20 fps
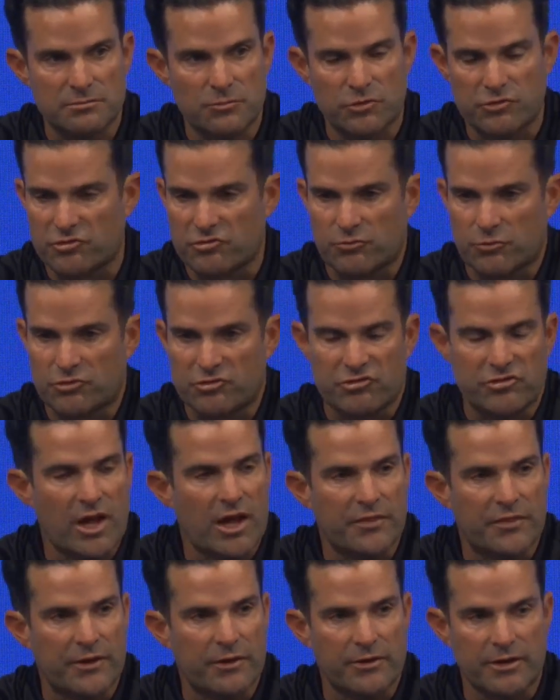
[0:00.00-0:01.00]
We're just
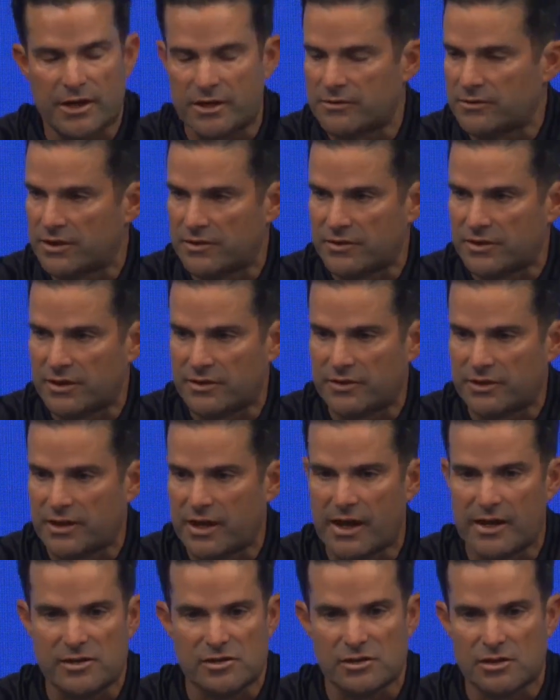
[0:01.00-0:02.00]
not there yet. And the
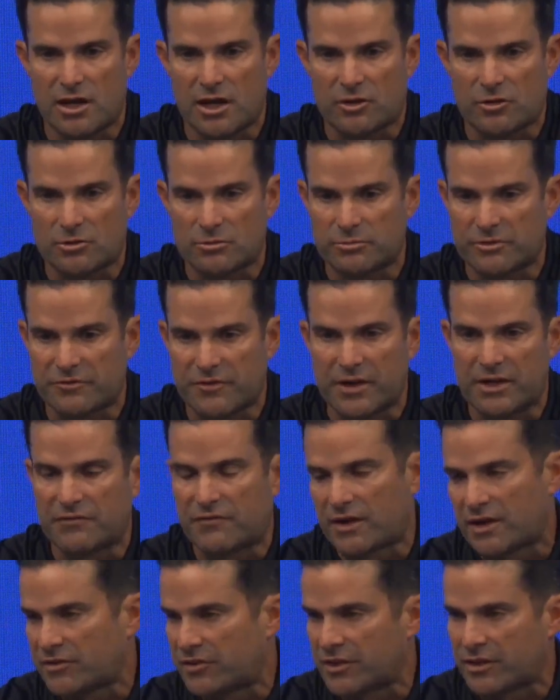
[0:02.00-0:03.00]
guys in the locker room,
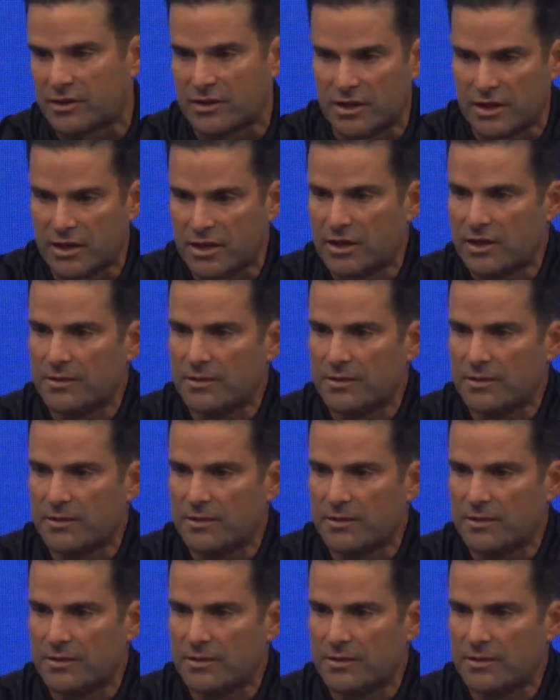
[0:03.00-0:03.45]
if anything,